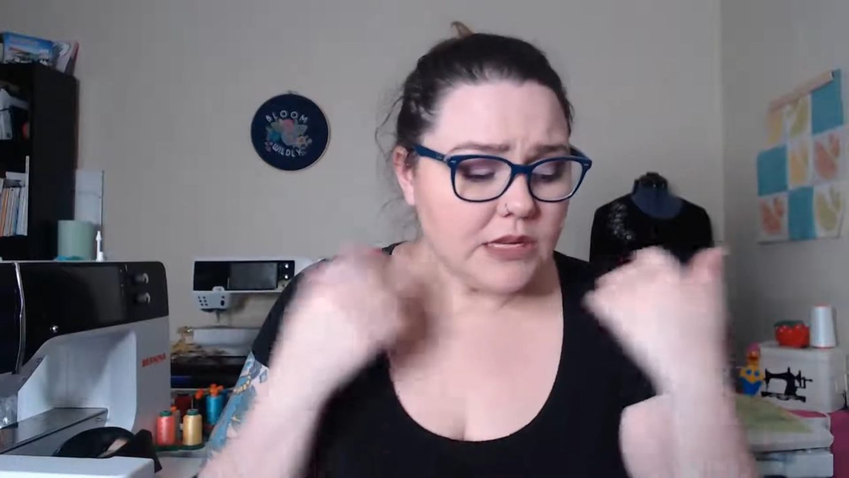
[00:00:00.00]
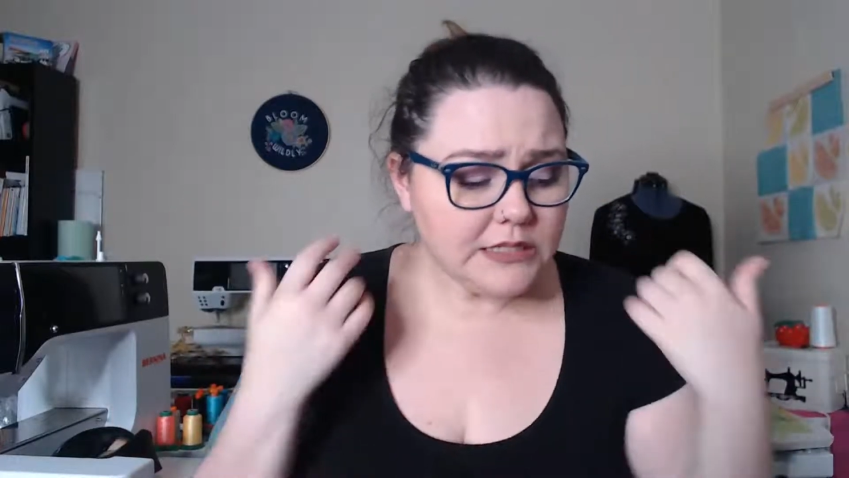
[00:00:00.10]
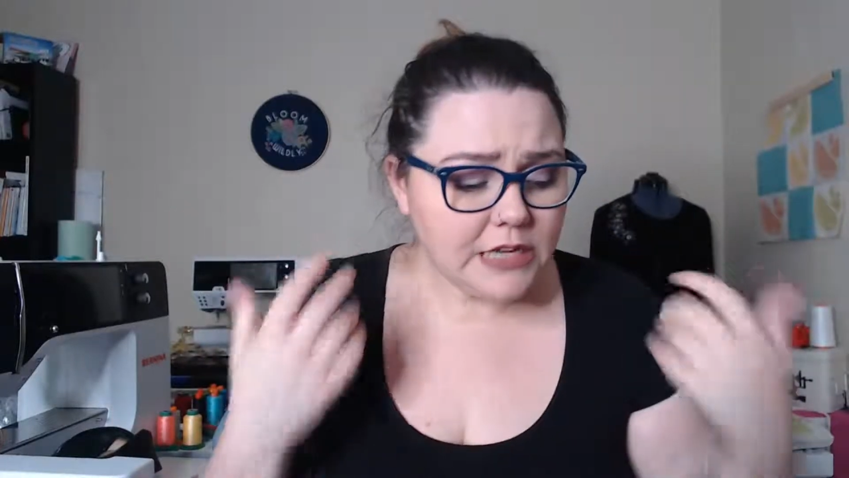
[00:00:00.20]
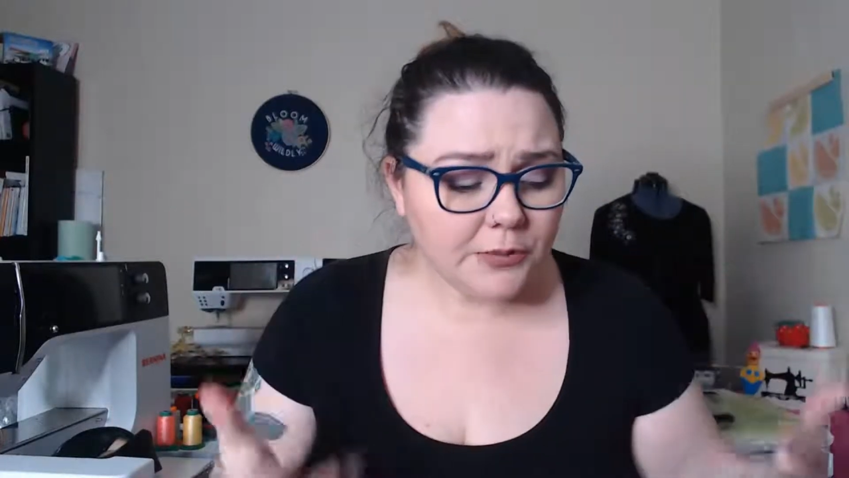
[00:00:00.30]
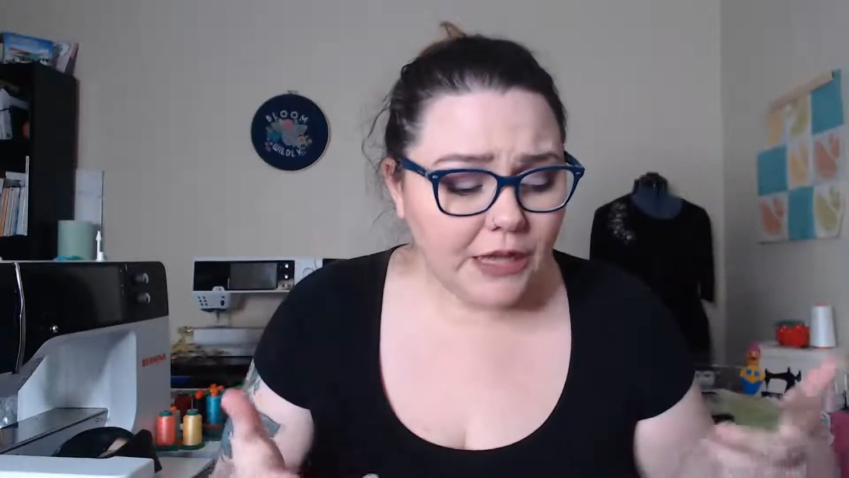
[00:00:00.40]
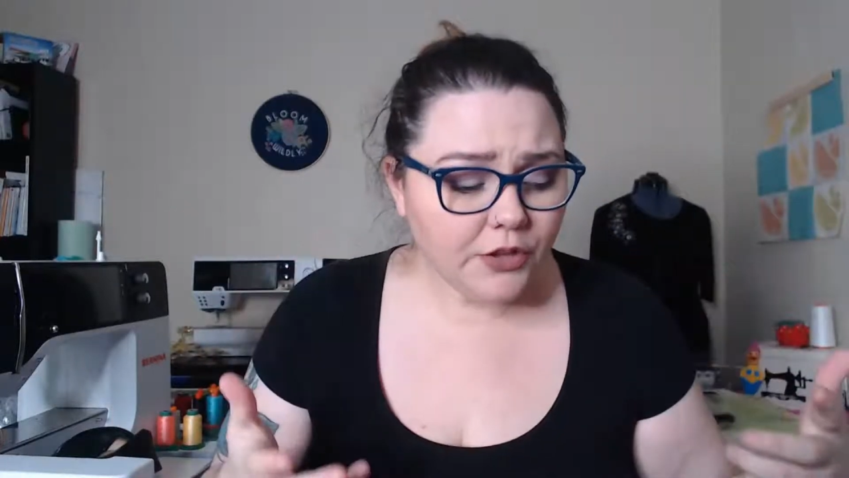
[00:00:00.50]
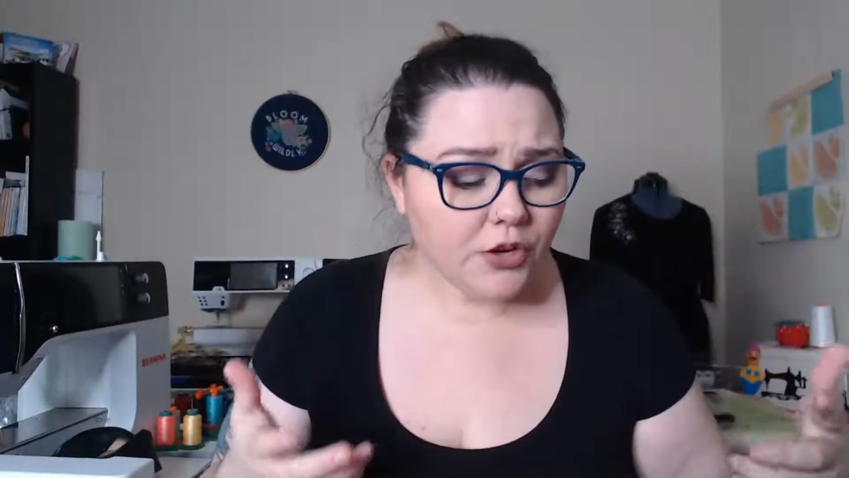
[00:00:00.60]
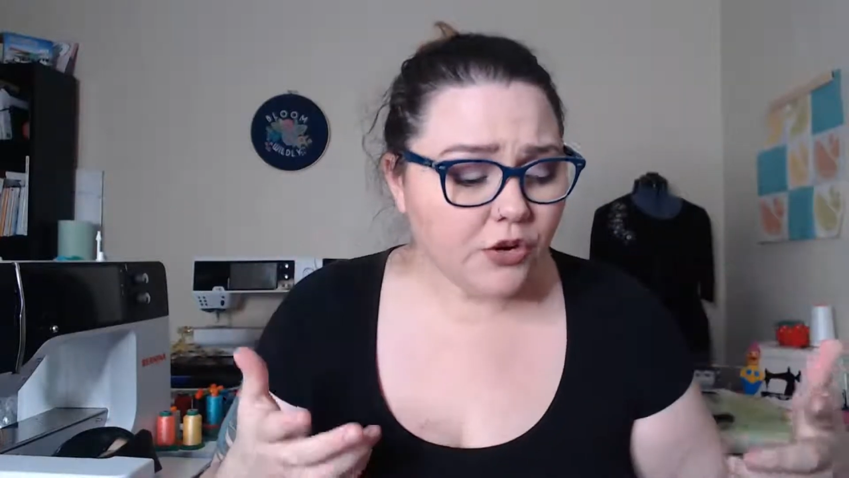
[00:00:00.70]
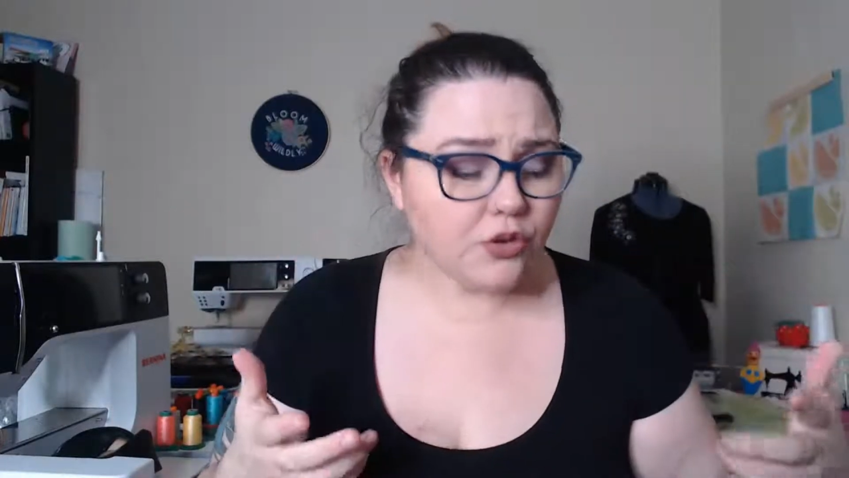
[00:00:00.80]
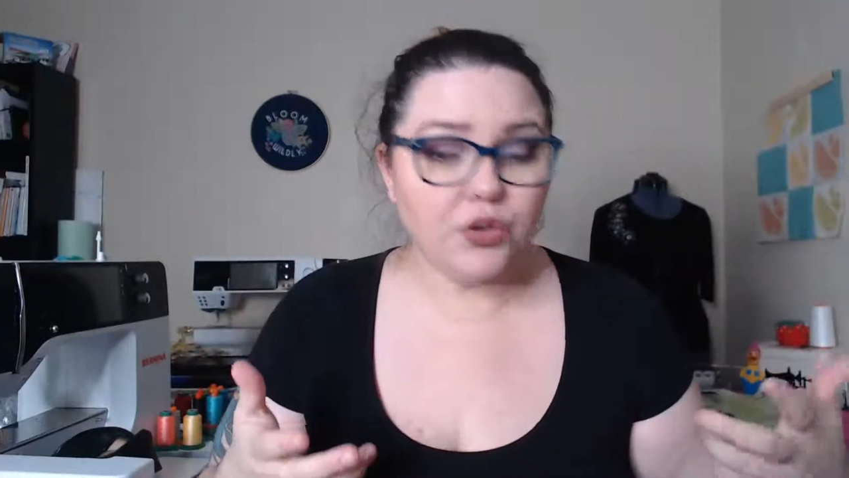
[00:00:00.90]
Tell me how
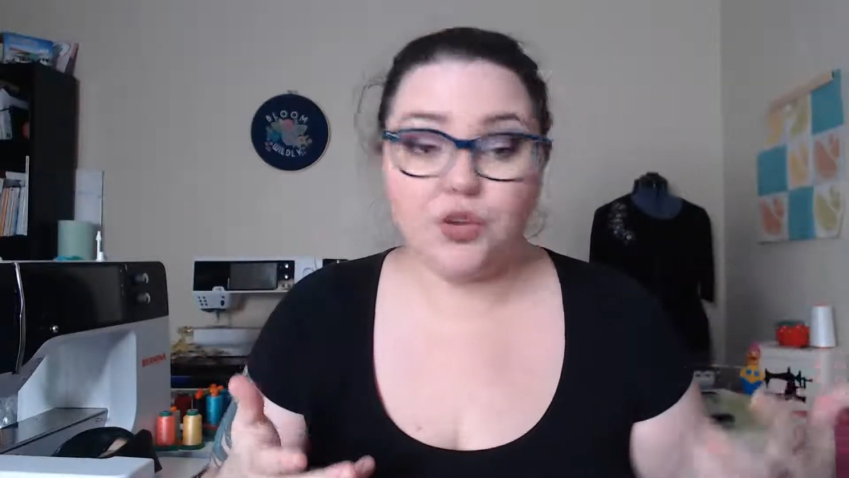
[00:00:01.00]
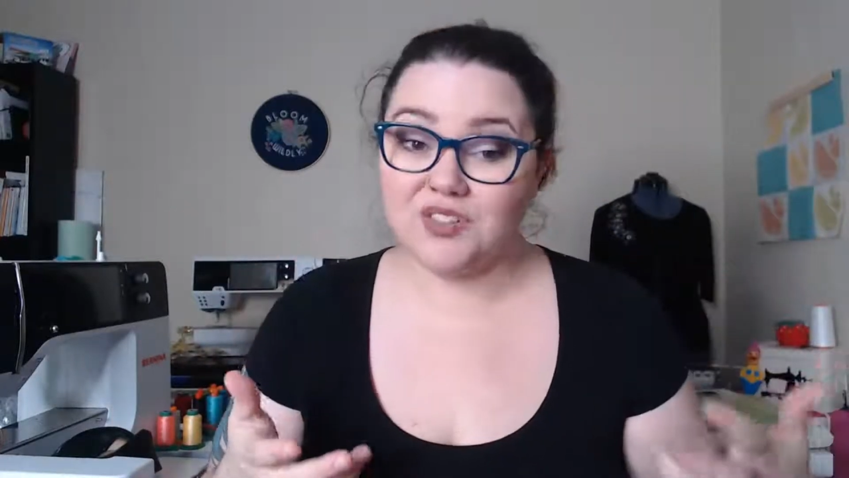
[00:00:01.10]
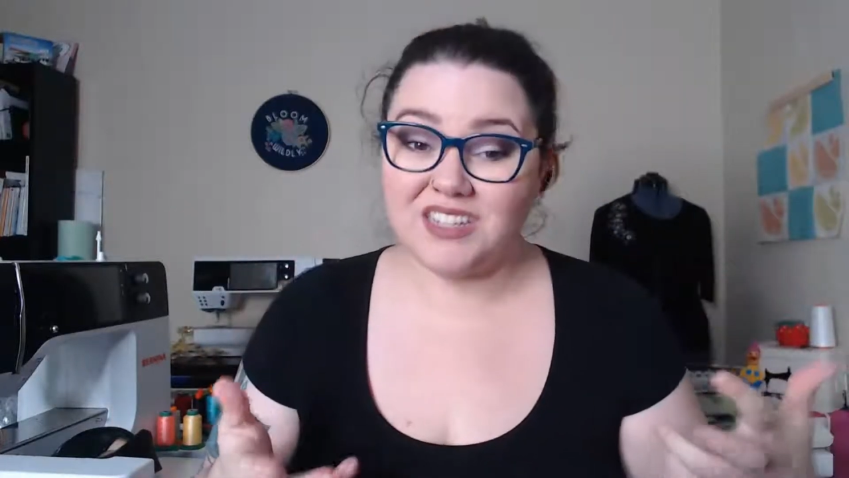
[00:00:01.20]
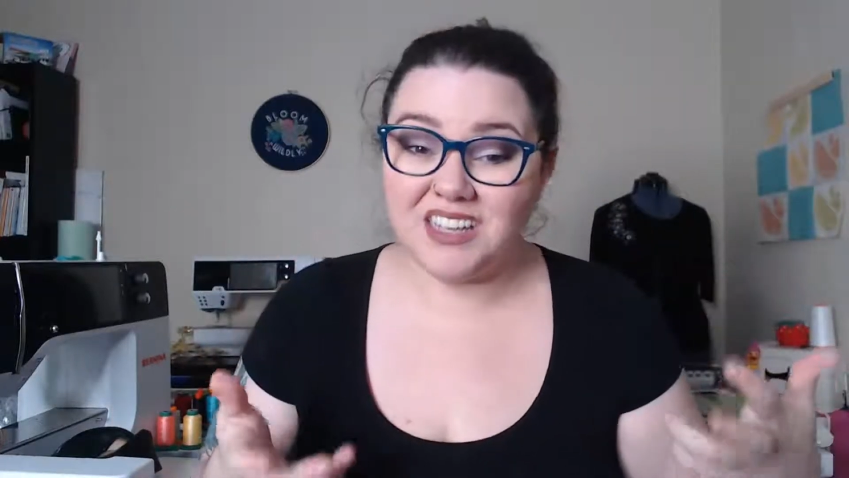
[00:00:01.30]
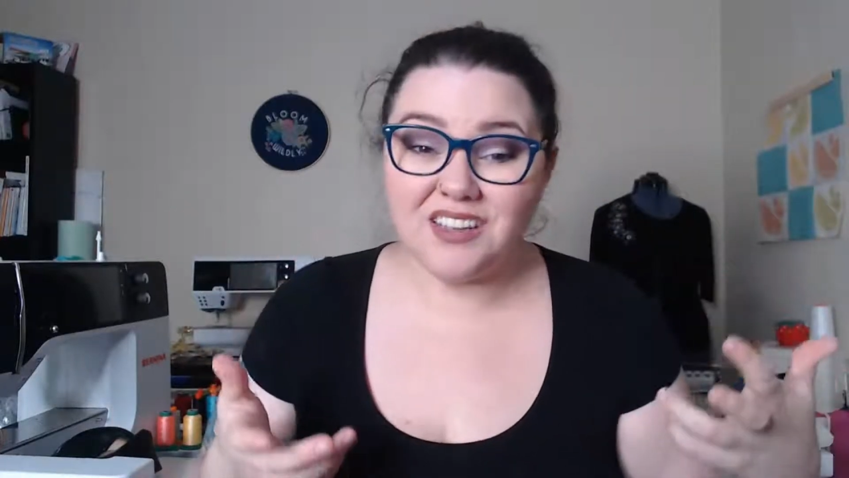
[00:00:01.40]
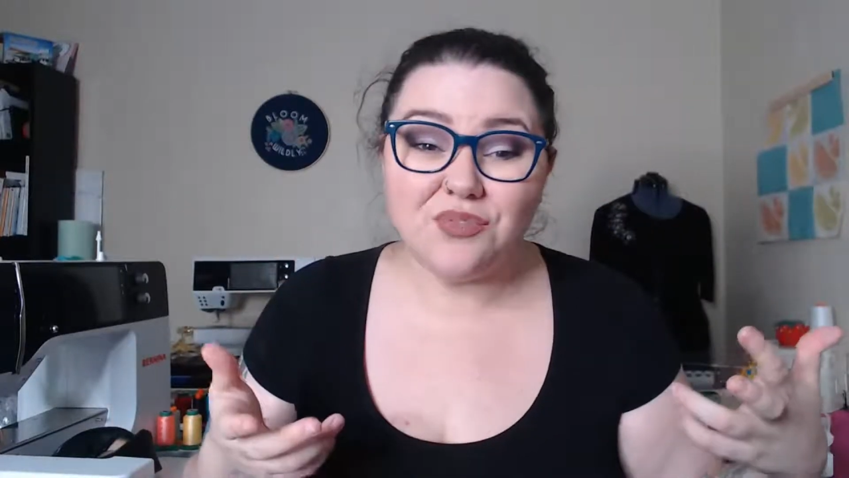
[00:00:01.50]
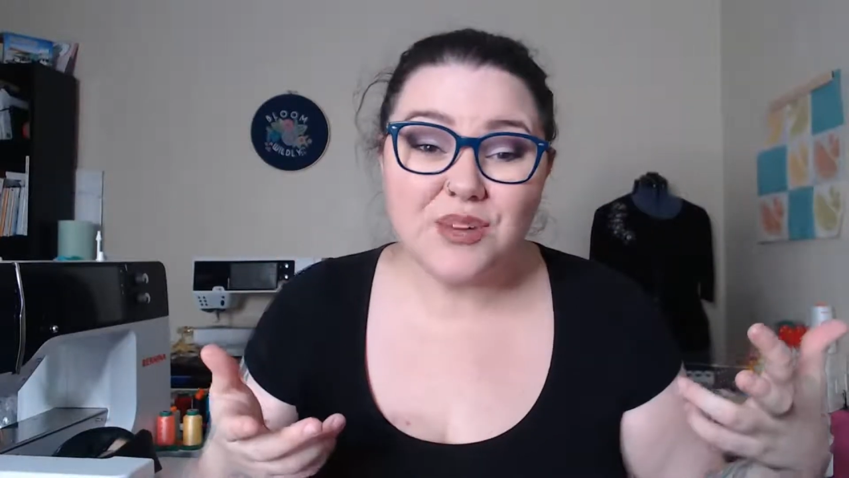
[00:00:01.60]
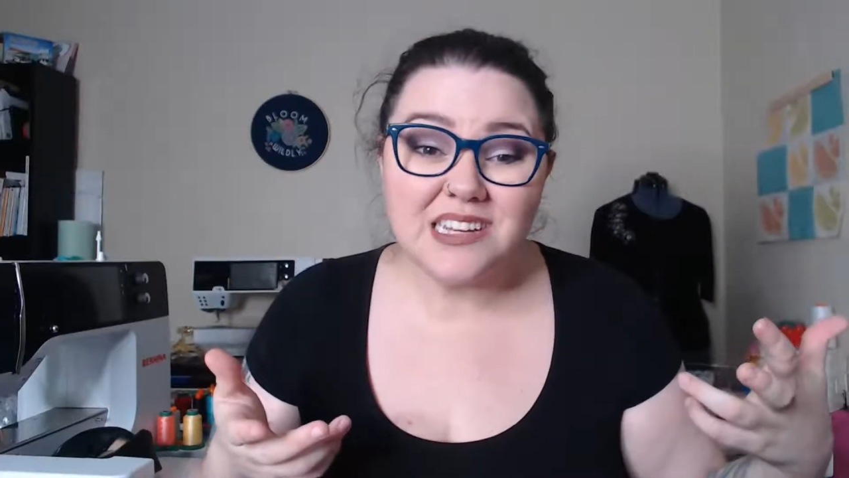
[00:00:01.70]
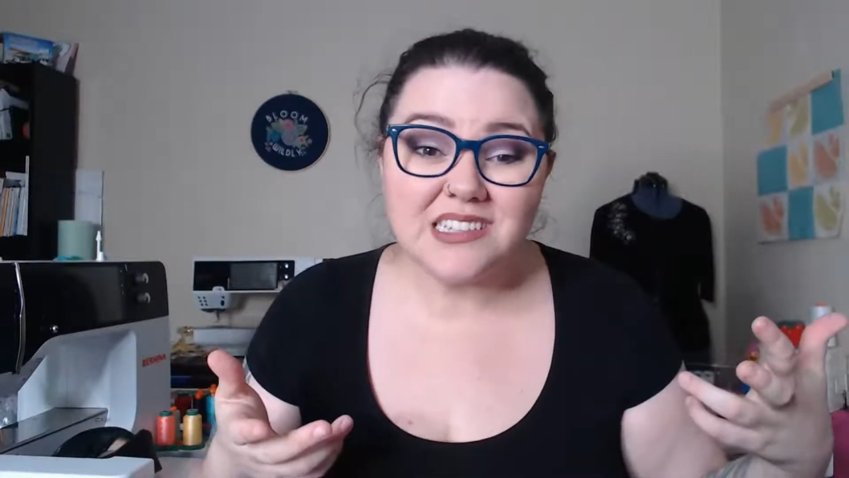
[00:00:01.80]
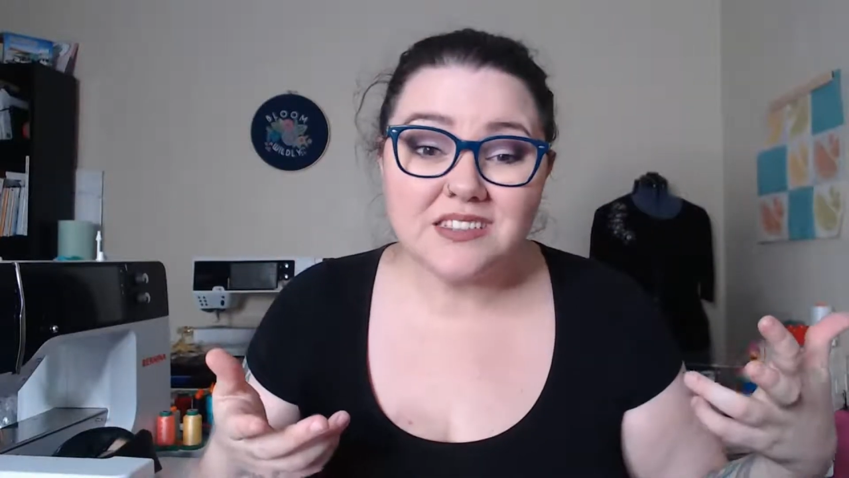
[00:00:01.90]
your New Year's Eve
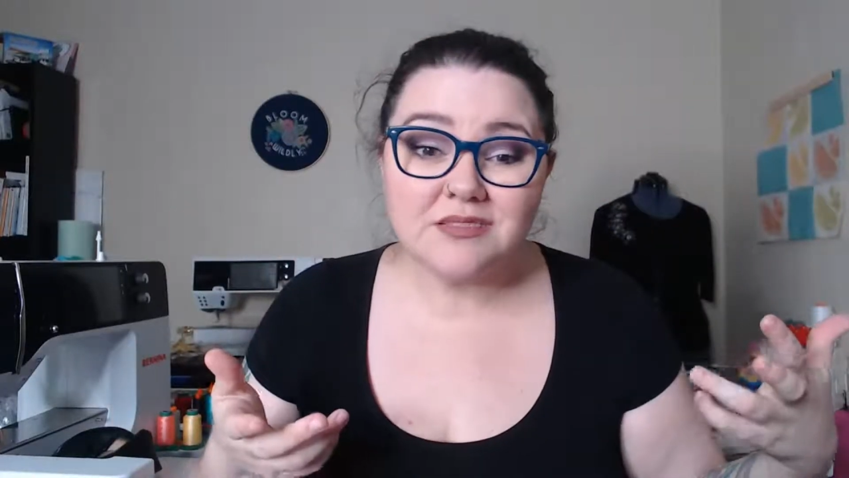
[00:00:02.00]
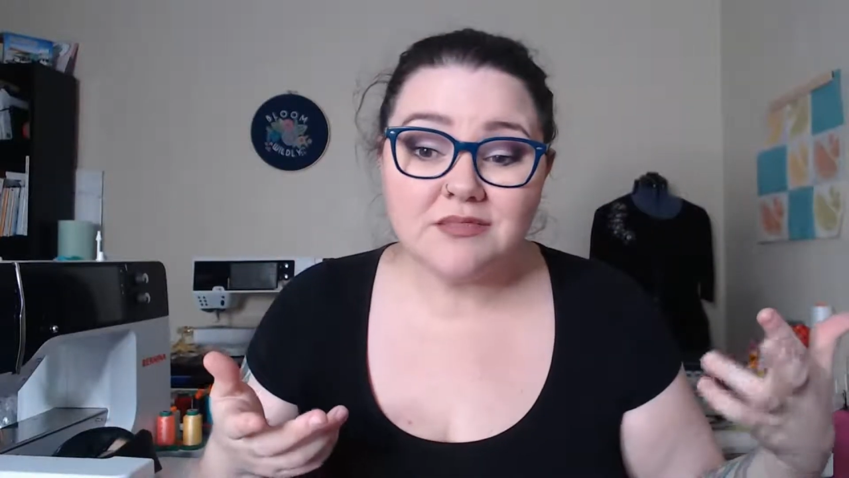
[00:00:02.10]
went.